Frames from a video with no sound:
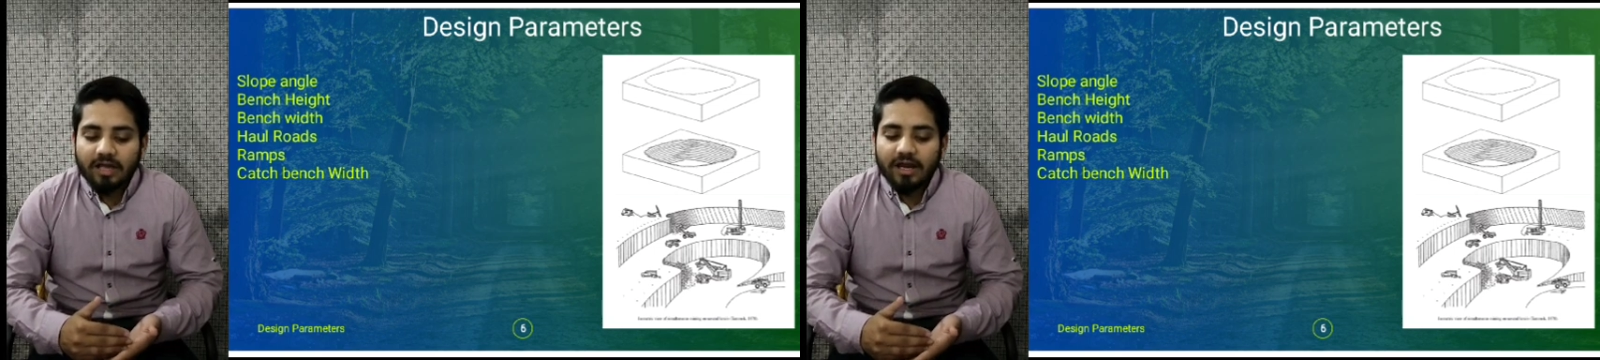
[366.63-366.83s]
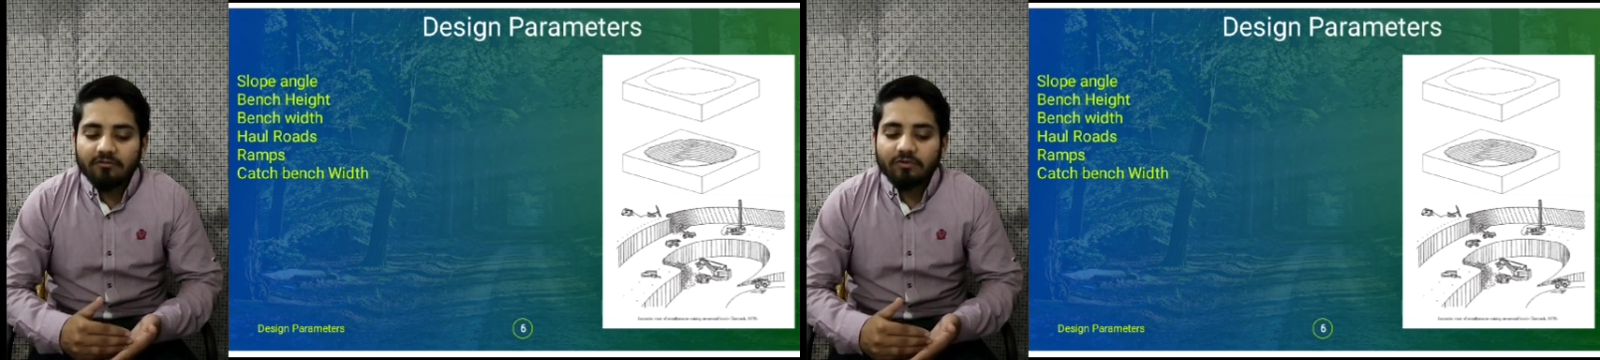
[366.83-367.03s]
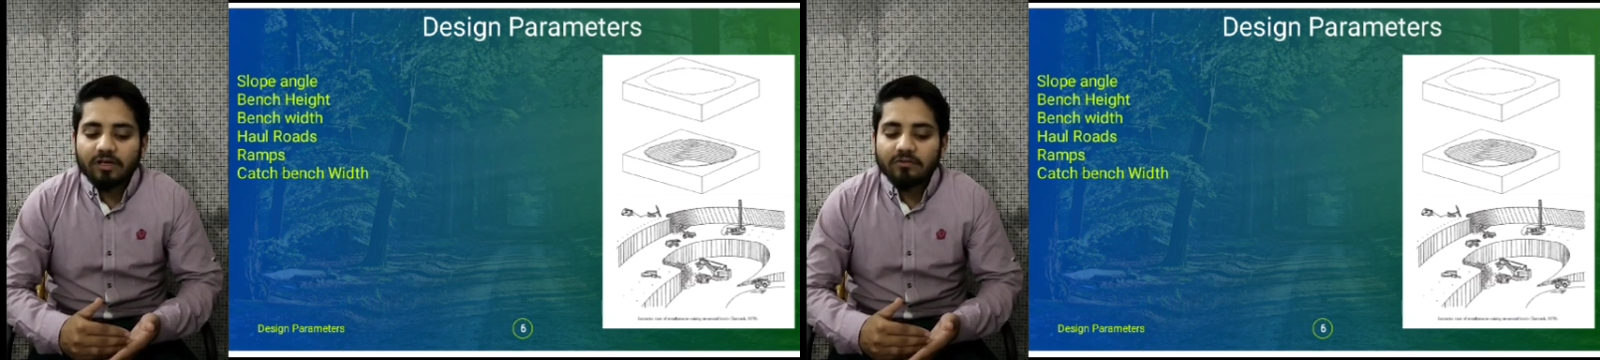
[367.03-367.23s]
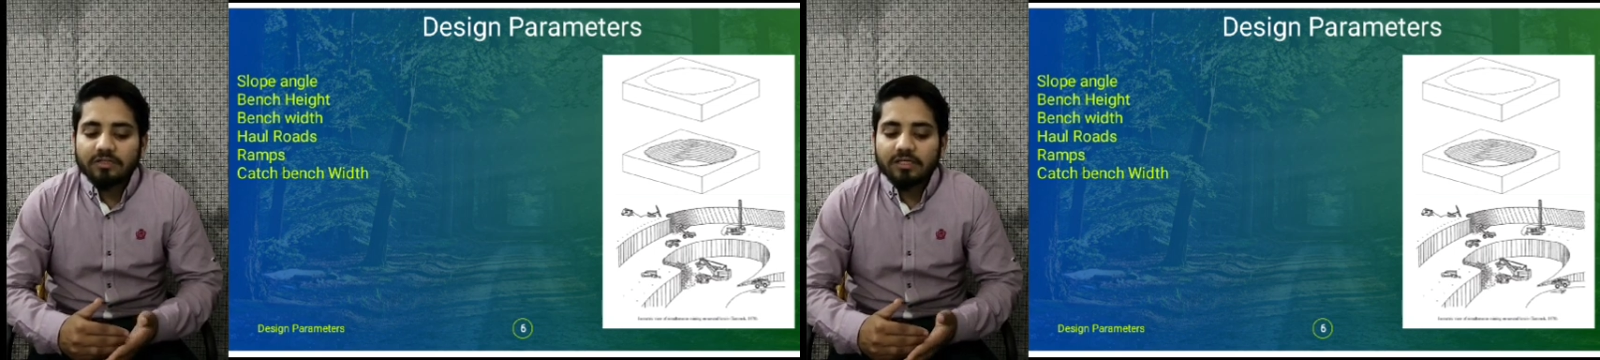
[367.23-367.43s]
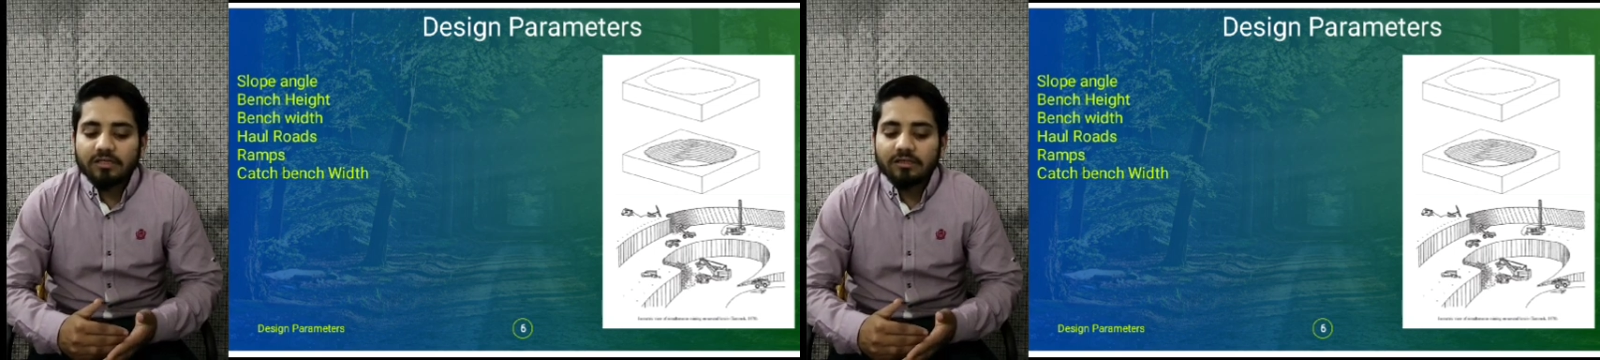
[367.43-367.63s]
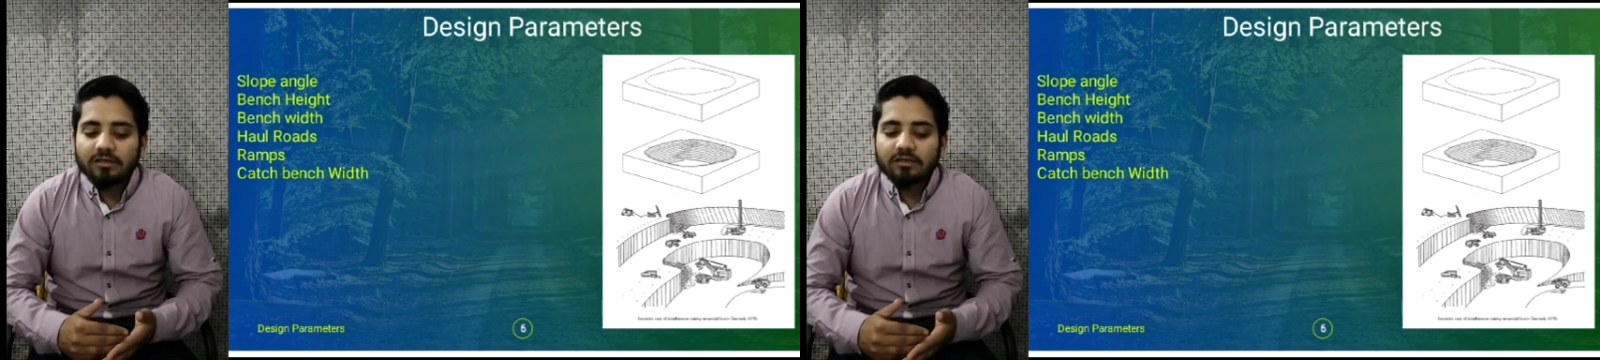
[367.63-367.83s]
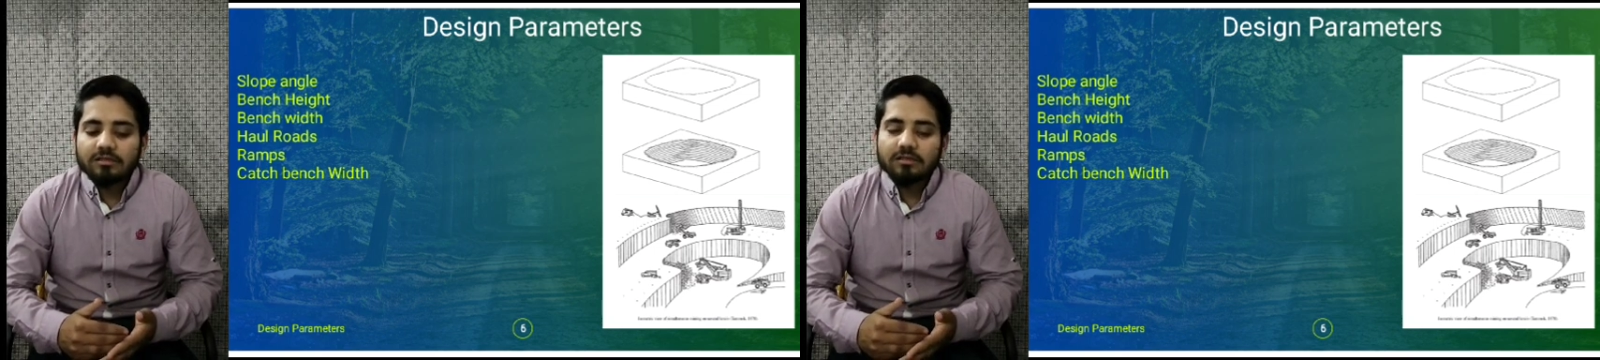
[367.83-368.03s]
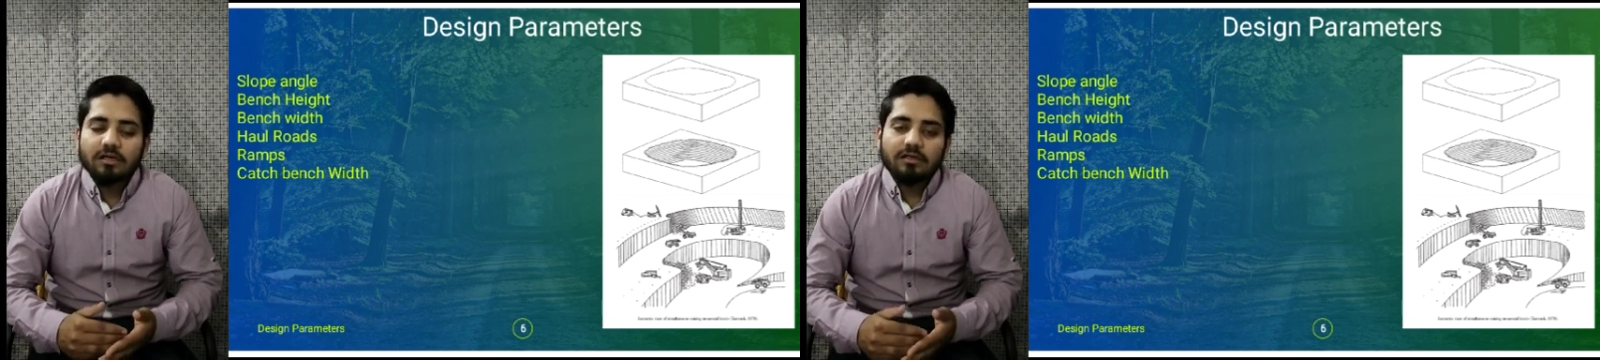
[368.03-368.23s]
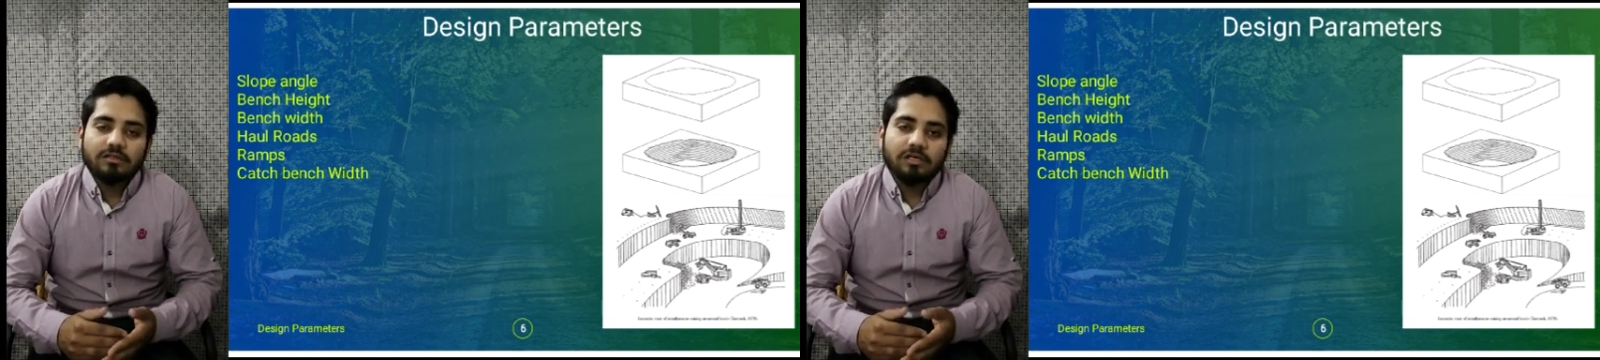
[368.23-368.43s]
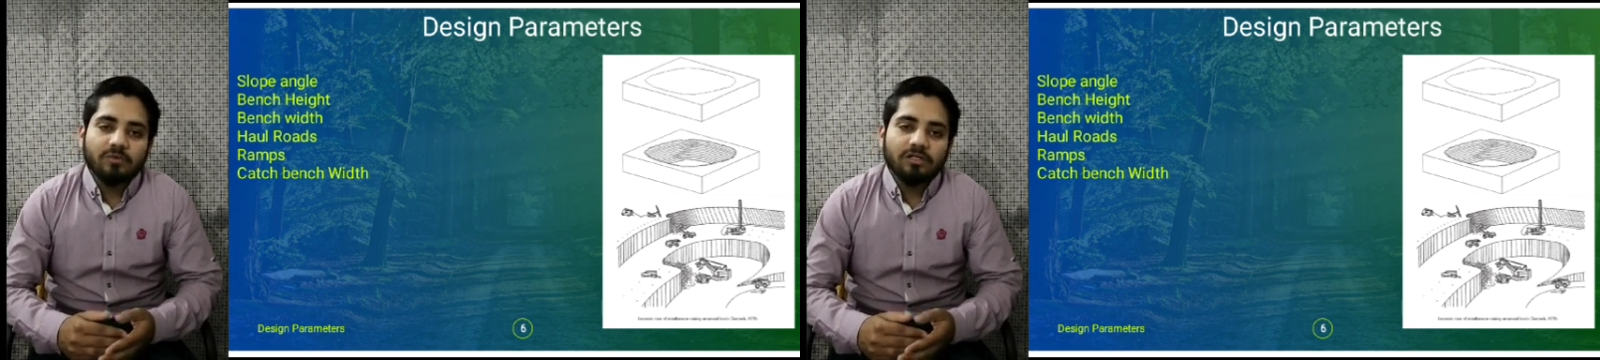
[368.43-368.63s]
and we have seen the
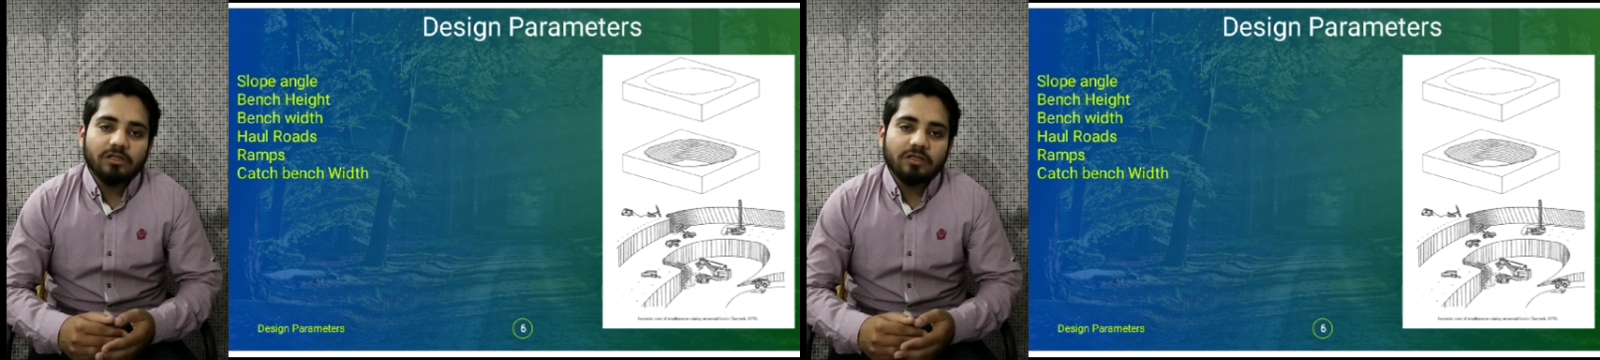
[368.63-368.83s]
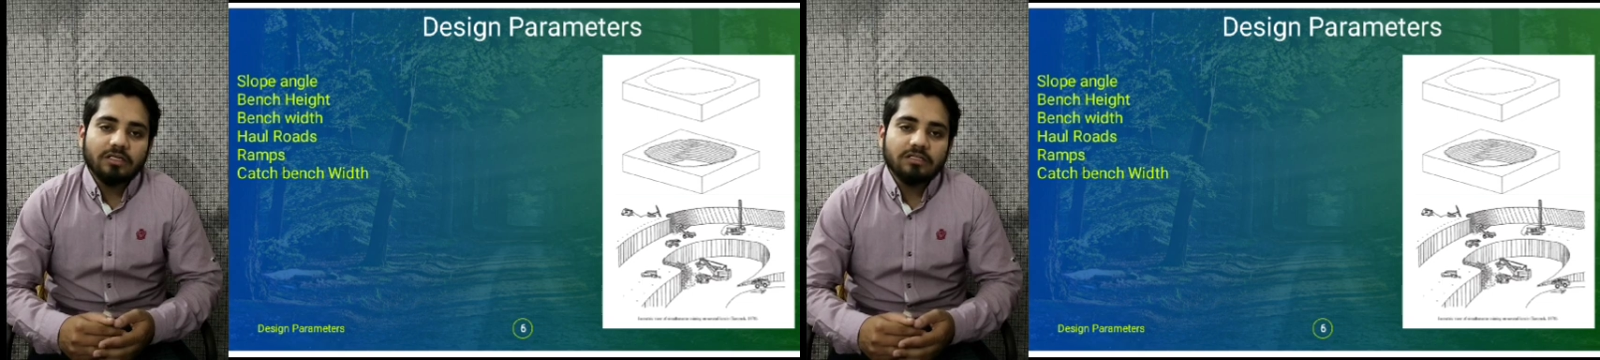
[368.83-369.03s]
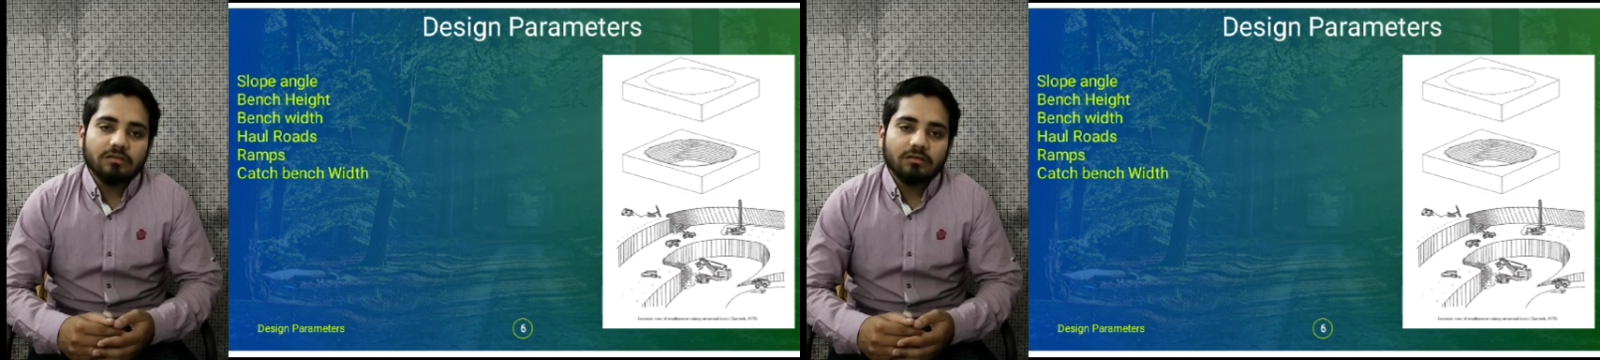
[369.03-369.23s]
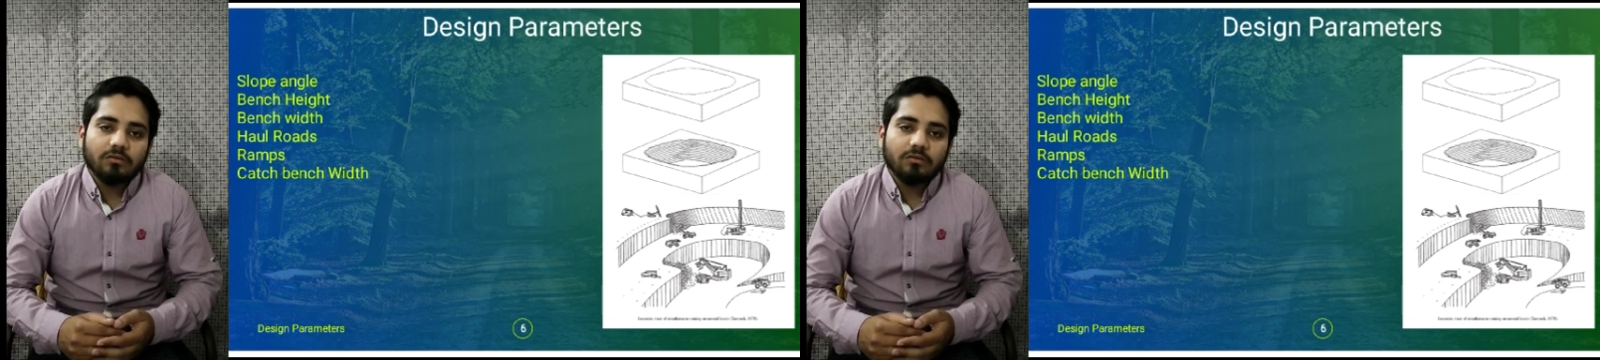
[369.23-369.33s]
simultaneous